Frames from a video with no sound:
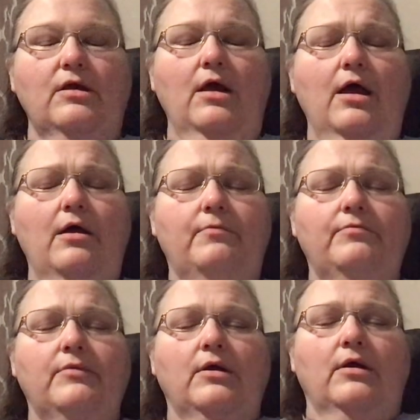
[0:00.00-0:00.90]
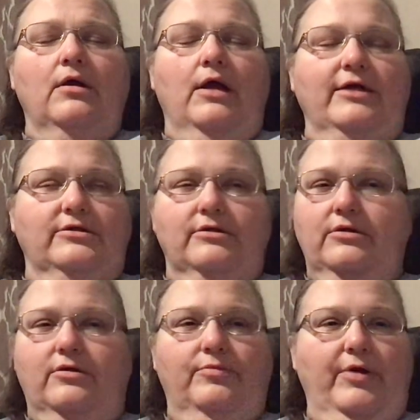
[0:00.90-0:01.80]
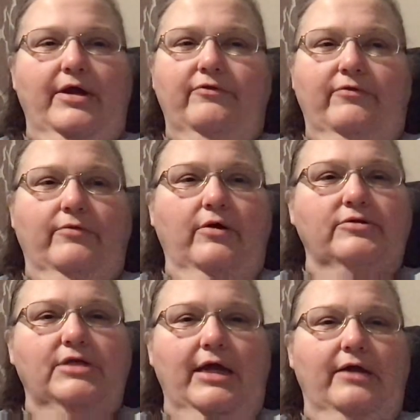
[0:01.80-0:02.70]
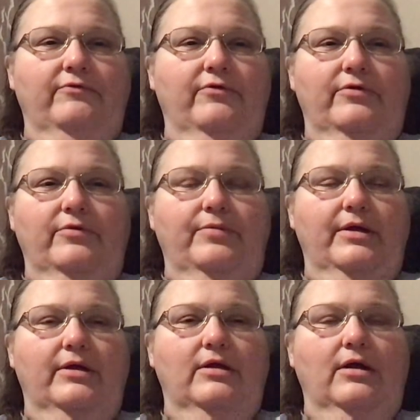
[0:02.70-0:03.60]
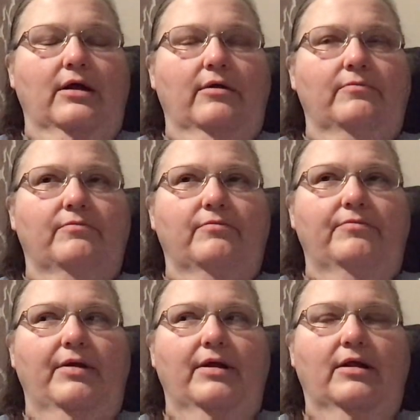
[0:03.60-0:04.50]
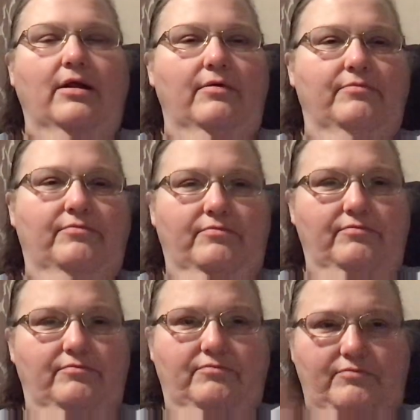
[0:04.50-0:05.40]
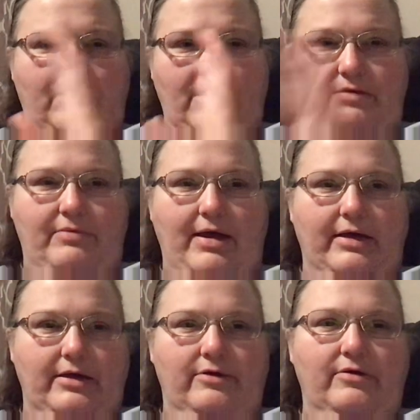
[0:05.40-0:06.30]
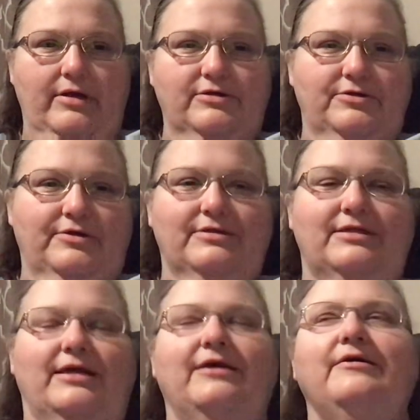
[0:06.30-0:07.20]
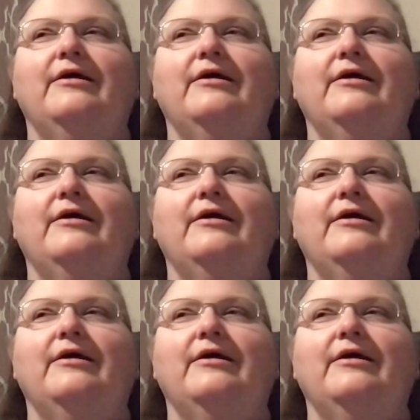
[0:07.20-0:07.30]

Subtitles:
I took a little break from crocheting for a little bit, but getting back into it, as you can see.